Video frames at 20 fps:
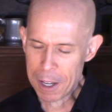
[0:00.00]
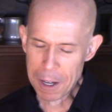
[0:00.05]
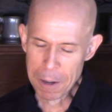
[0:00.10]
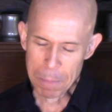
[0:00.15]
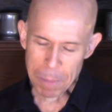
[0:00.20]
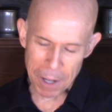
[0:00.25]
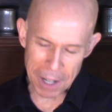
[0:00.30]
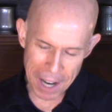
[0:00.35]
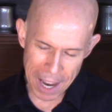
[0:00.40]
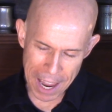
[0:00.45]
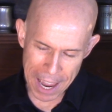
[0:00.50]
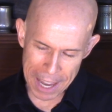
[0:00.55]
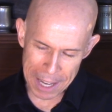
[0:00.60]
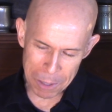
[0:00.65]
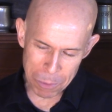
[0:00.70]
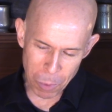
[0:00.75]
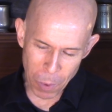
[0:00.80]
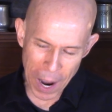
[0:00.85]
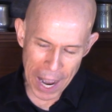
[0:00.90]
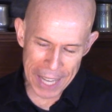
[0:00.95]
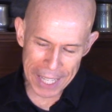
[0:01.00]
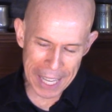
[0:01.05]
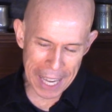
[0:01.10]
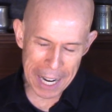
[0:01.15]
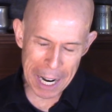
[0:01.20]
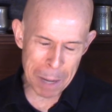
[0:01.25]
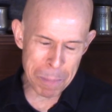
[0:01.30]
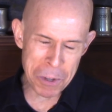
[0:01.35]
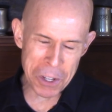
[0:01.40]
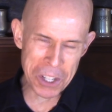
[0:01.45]
But hey, why get
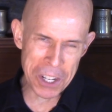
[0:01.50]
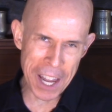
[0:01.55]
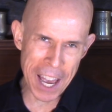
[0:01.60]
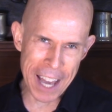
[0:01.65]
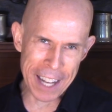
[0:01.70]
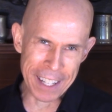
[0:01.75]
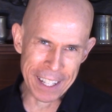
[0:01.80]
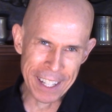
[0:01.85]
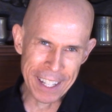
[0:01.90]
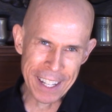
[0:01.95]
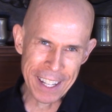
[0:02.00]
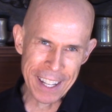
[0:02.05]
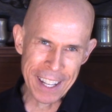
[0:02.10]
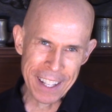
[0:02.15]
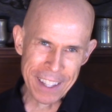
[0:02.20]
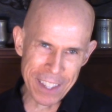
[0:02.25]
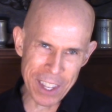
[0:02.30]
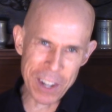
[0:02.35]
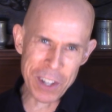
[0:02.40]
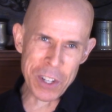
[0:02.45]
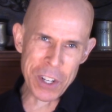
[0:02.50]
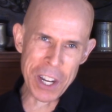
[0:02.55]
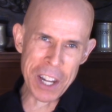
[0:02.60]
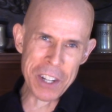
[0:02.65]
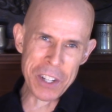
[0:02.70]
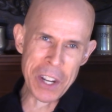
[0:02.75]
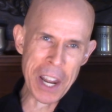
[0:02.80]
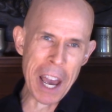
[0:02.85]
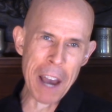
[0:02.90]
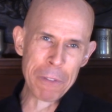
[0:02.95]
upset? This
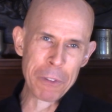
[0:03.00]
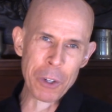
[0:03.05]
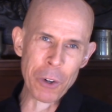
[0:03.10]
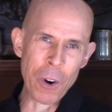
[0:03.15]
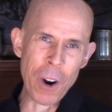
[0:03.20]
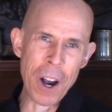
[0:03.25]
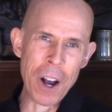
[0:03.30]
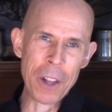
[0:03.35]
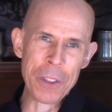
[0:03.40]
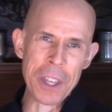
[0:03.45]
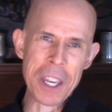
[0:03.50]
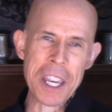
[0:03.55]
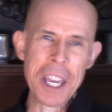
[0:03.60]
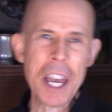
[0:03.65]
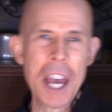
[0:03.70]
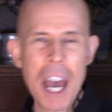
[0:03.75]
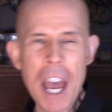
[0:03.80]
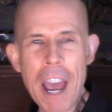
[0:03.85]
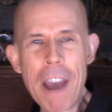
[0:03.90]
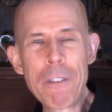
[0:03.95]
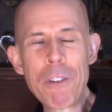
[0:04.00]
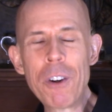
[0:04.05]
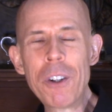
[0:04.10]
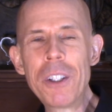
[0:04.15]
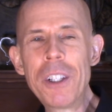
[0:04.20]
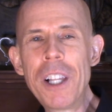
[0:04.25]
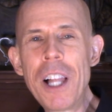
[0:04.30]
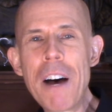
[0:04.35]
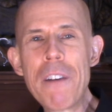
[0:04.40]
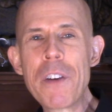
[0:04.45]
is, after all, the
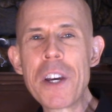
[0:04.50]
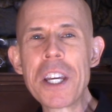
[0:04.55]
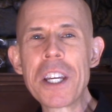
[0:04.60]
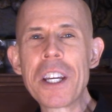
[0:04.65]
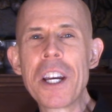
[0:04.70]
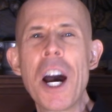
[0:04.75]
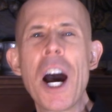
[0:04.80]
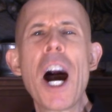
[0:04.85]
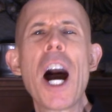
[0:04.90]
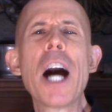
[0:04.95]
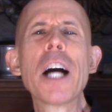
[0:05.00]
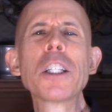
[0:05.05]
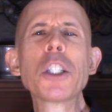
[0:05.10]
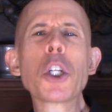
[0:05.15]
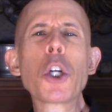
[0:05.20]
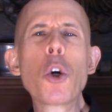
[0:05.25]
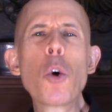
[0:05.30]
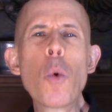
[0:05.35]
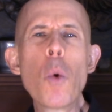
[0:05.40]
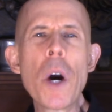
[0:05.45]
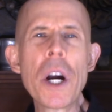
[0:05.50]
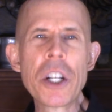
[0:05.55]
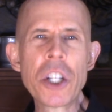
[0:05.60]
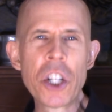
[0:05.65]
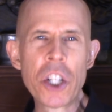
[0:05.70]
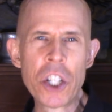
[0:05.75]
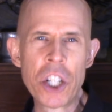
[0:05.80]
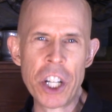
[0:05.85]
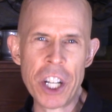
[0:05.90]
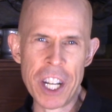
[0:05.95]
ever-loving,
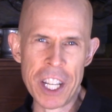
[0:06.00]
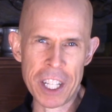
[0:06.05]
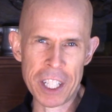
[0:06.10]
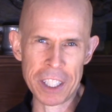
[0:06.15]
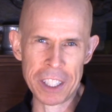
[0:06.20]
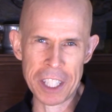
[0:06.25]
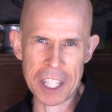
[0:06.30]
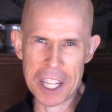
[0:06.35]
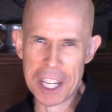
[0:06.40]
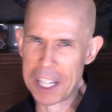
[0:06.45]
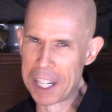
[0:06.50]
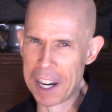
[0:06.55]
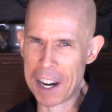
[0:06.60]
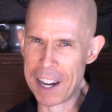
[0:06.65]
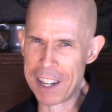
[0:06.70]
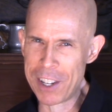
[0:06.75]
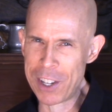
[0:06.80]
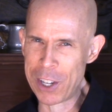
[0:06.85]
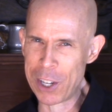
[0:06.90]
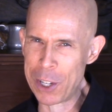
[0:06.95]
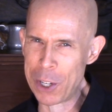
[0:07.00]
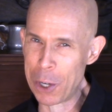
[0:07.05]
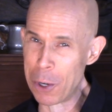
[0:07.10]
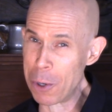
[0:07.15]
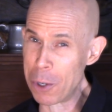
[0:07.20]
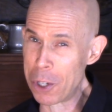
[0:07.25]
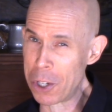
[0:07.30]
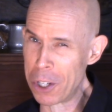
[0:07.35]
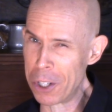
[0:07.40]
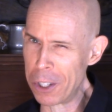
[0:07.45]
unquestioningly
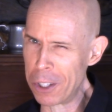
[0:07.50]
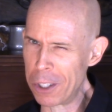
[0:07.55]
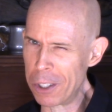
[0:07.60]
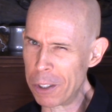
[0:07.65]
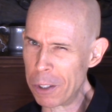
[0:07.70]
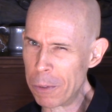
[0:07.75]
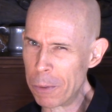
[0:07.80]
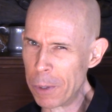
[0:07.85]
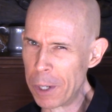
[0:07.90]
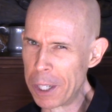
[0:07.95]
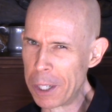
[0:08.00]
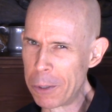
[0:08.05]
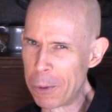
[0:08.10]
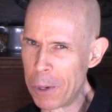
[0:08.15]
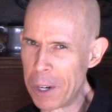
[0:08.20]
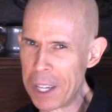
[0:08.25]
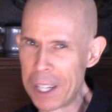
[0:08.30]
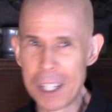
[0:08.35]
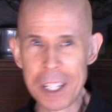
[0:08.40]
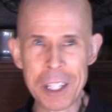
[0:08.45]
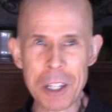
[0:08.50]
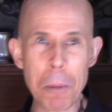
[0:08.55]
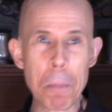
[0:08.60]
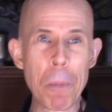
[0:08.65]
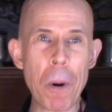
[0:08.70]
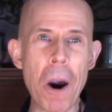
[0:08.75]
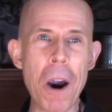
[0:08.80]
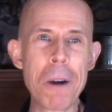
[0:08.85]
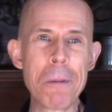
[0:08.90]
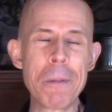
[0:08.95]
constitutional, wink, wink,
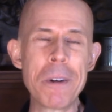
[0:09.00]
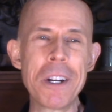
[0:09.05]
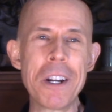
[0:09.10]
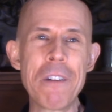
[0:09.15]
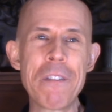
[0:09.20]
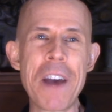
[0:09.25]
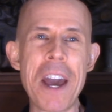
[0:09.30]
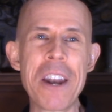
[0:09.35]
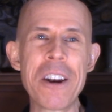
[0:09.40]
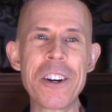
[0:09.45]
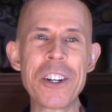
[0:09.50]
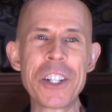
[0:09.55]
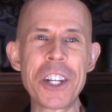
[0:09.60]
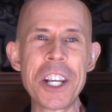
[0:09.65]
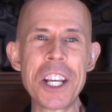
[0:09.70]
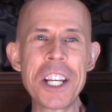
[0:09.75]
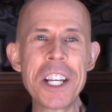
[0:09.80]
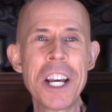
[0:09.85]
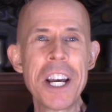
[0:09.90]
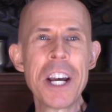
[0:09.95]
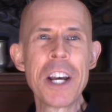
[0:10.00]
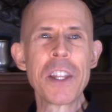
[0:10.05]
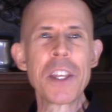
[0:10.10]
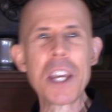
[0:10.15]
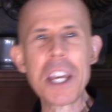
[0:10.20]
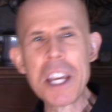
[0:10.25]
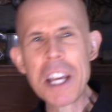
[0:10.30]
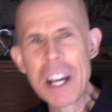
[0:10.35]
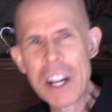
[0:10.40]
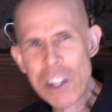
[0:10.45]
Department of Energy,
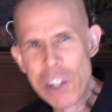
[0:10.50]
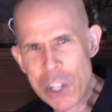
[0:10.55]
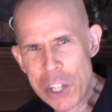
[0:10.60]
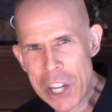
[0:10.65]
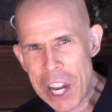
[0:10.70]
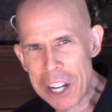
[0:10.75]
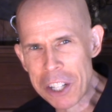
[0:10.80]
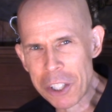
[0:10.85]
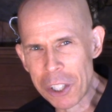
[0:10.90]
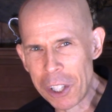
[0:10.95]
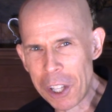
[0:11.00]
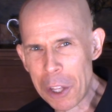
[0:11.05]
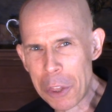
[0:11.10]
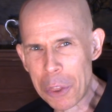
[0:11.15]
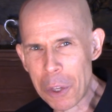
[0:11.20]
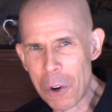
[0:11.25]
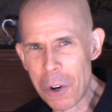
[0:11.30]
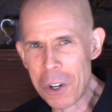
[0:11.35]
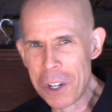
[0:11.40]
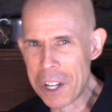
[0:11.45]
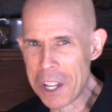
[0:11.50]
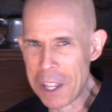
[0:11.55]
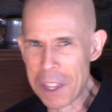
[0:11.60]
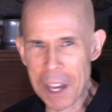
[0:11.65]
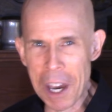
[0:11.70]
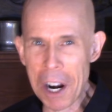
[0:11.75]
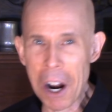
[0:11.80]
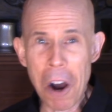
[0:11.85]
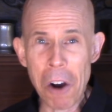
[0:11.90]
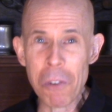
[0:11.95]
the central authority
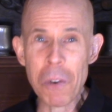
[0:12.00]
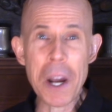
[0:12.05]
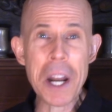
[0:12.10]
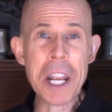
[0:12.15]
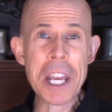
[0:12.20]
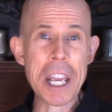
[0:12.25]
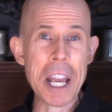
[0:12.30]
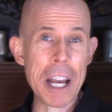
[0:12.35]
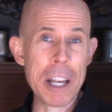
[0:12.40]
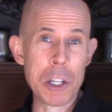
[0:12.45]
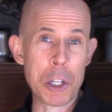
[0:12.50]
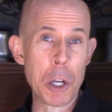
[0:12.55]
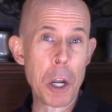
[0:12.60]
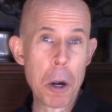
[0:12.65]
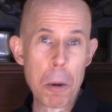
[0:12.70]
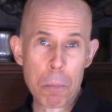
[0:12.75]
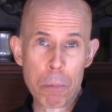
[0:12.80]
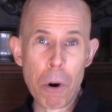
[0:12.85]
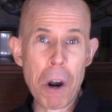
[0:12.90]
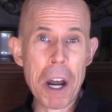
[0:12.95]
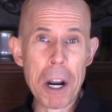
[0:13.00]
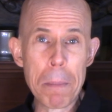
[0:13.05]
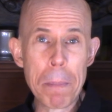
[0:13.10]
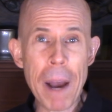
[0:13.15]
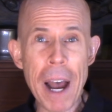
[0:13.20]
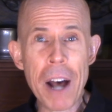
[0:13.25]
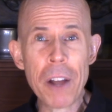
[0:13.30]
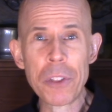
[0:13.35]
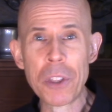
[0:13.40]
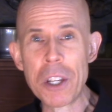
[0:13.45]
that already has brought about the